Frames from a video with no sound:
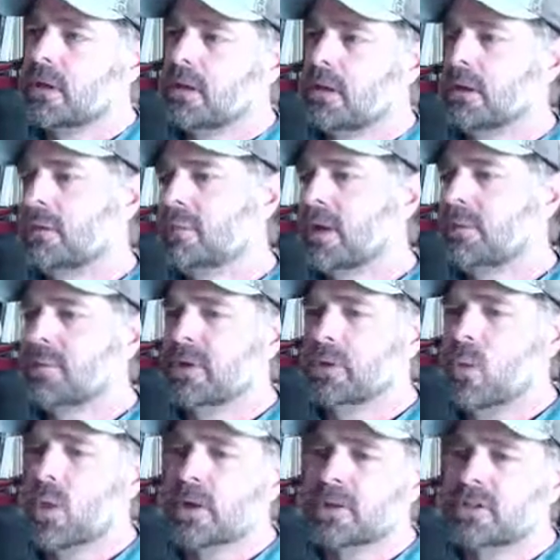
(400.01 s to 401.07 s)
There might be
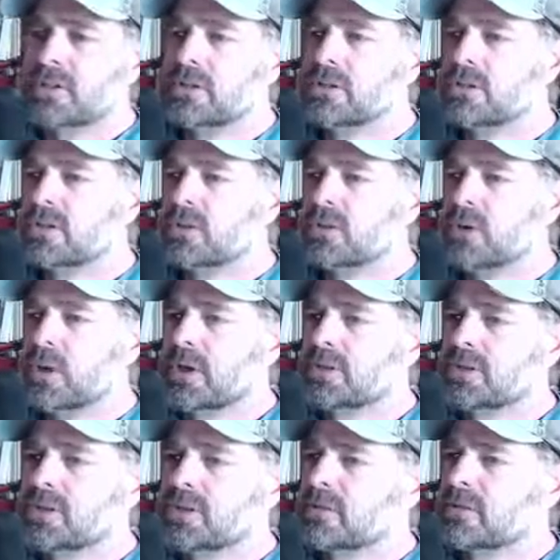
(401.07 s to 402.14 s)
one or two
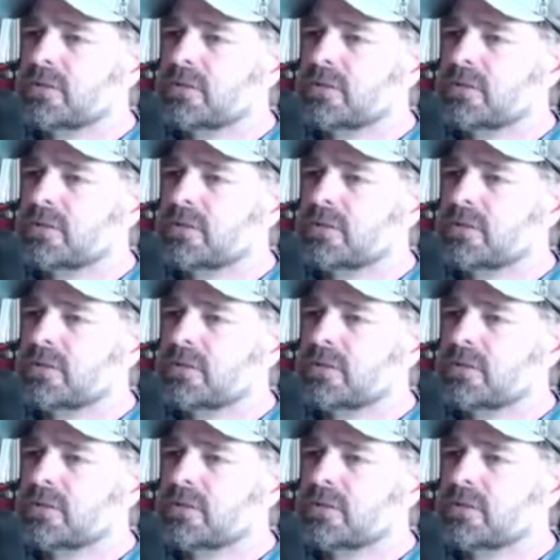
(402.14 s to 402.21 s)
situations,